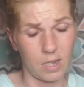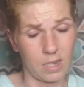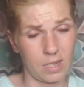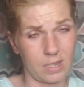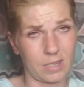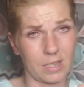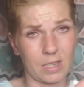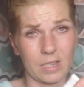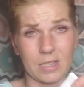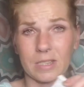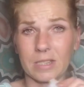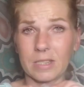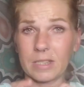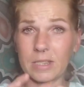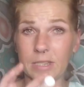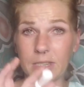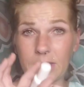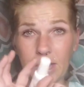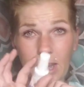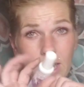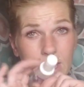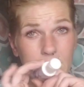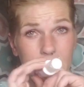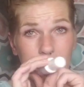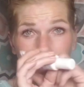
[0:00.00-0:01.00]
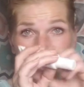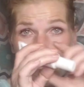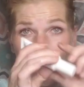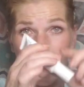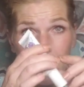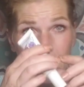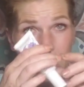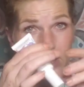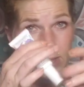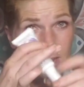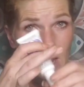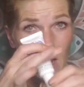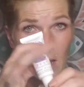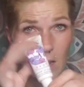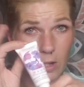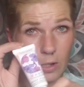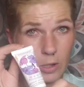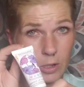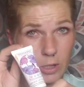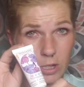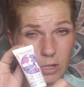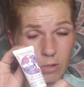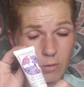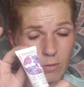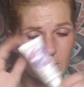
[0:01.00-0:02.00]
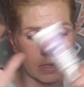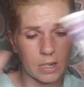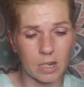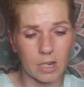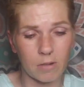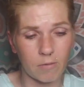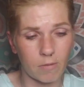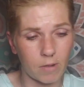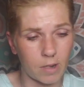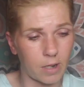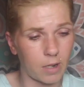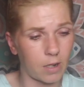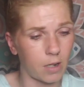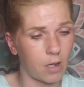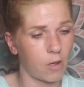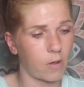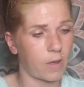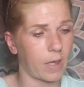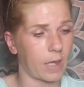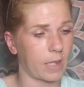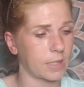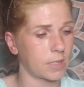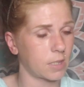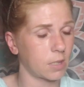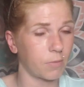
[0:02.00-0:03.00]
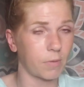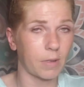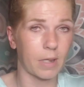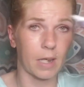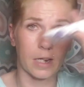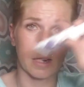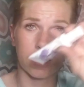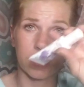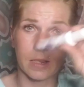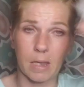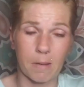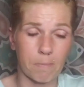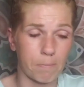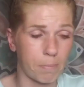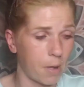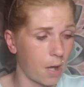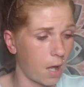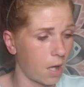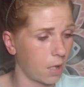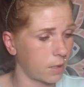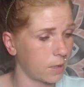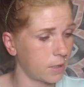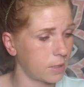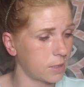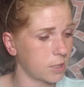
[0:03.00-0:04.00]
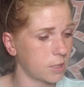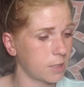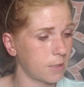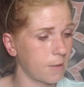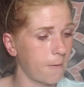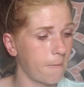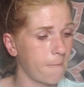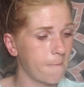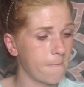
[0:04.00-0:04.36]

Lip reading: It doesn't say that it has color to it anywhere. Okay, so we got a lip polish.